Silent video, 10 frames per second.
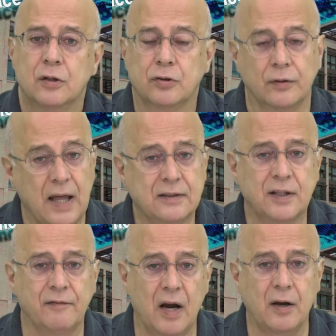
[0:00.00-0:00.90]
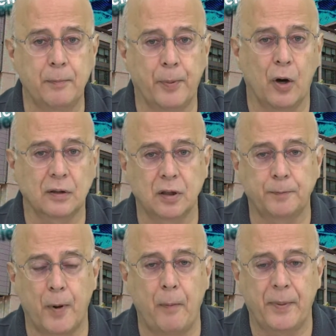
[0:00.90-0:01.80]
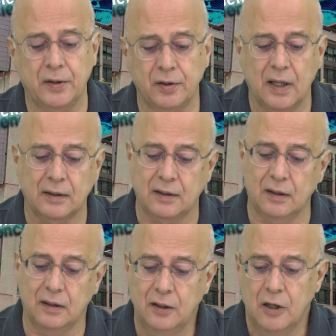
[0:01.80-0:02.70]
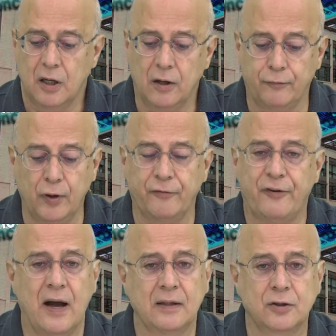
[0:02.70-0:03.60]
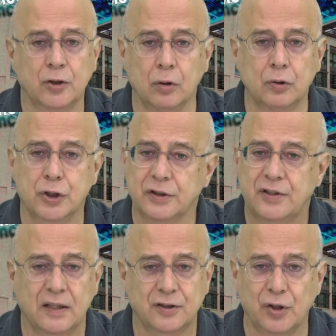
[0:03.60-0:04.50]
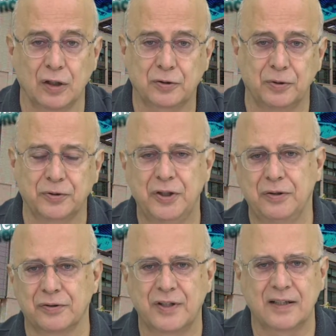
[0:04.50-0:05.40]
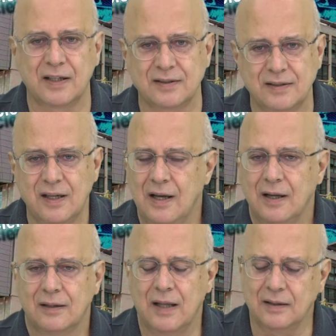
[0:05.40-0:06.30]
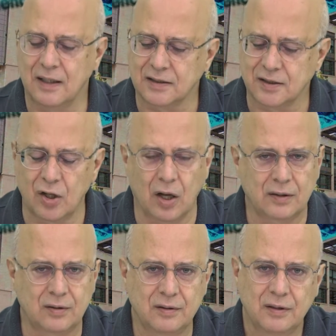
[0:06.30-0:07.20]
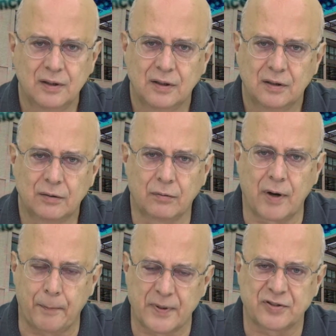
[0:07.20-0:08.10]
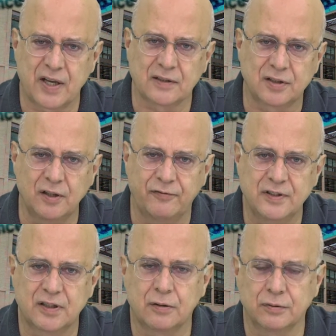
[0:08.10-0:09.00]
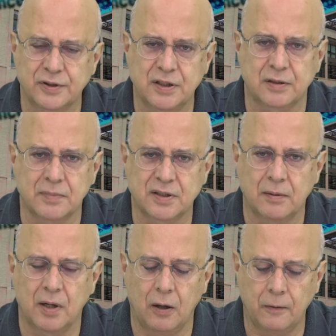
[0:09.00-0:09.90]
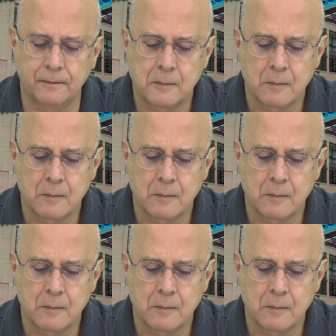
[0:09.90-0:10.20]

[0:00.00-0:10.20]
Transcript: So that's a very important property that if we find solutions that's not continuous, that does not represent the physical system somehow.